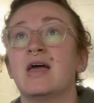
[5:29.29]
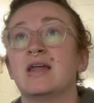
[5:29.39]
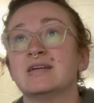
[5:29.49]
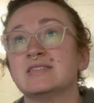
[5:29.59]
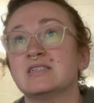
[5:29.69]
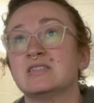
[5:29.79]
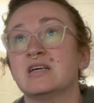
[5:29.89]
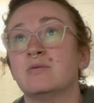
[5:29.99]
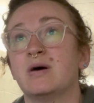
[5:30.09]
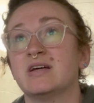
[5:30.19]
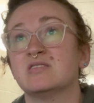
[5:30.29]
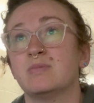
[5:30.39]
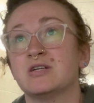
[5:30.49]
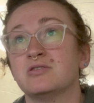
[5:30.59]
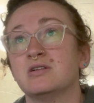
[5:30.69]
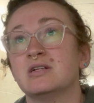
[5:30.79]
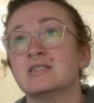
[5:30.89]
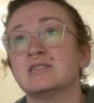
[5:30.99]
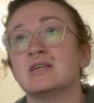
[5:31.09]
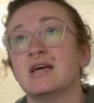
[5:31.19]
and assisted by a
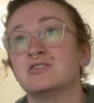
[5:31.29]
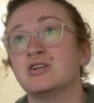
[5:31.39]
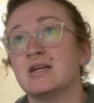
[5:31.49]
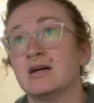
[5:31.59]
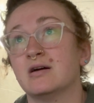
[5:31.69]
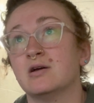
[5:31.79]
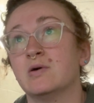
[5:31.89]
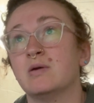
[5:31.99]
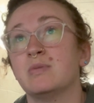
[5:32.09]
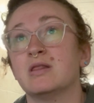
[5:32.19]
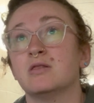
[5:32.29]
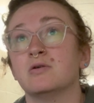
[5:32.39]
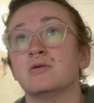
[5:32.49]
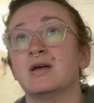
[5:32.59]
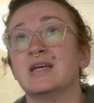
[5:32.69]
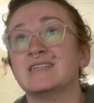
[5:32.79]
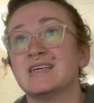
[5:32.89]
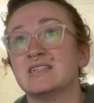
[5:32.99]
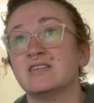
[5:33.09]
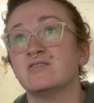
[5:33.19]
specialist engineer who had been through
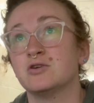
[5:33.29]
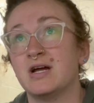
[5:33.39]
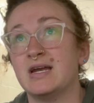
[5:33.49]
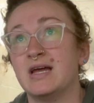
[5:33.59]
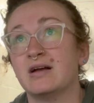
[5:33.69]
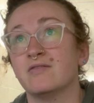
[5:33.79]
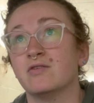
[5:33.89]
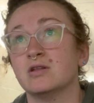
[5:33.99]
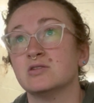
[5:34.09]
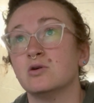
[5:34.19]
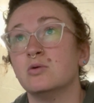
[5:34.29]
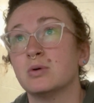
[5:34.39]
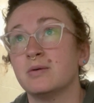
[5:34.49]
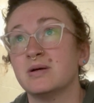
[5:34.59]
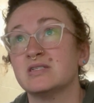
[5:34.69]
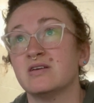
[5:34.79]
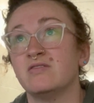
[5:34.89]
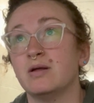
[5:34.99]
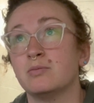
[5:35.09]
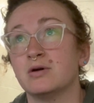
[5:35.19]
intensive training for the sole purpose of
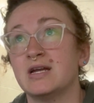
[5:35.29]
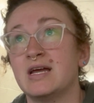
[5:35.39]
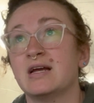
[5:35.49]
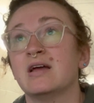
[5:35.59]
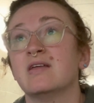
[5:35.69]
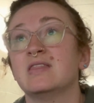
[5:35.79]
lip-reading